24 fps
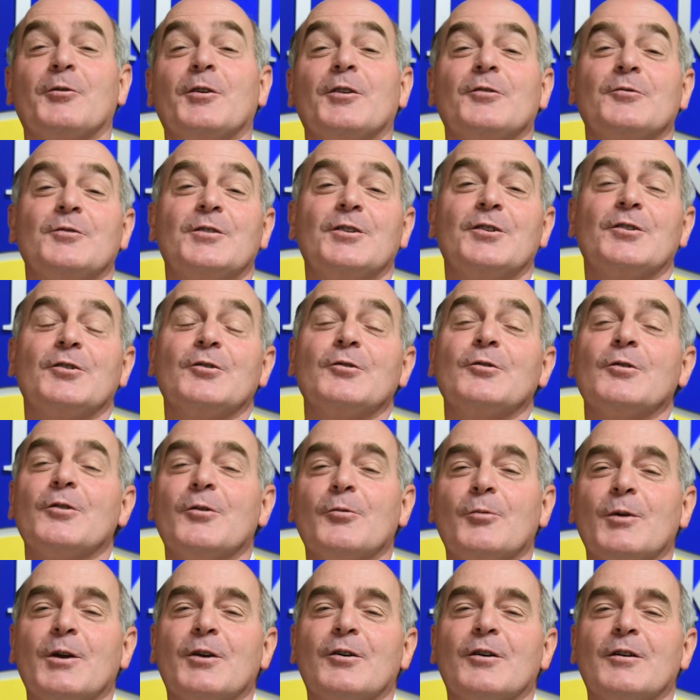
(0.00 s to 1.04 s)
you do.
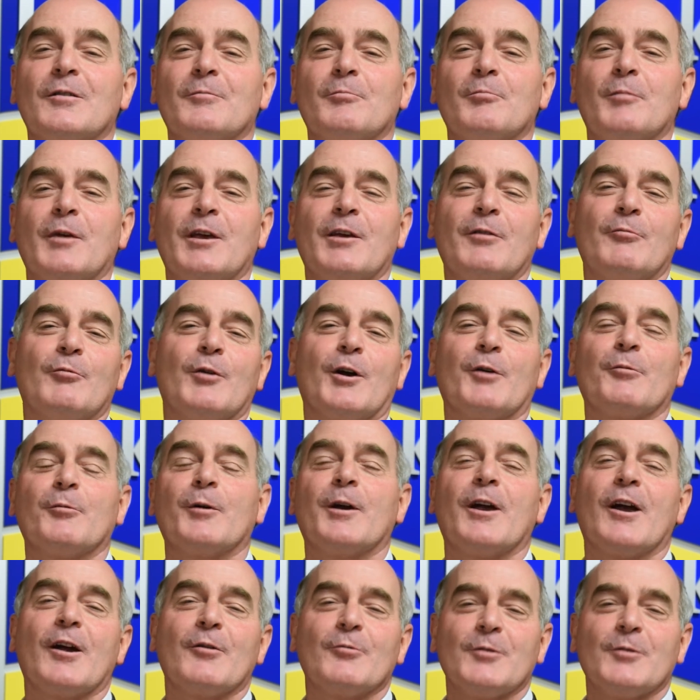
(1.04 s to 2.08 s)
We couldn't be where we are